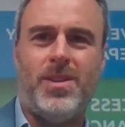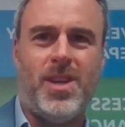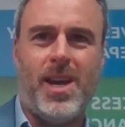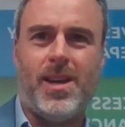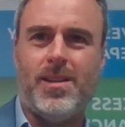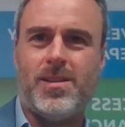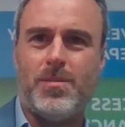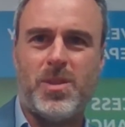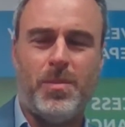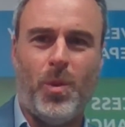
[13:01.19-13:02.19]
a deck and
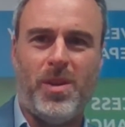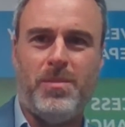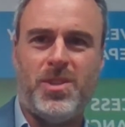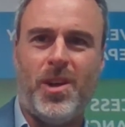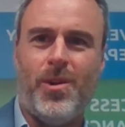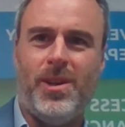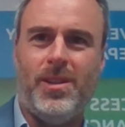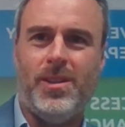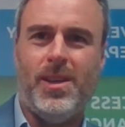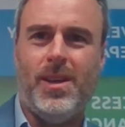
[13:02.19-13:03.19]
some supporting
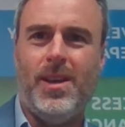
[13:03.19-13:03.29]
material.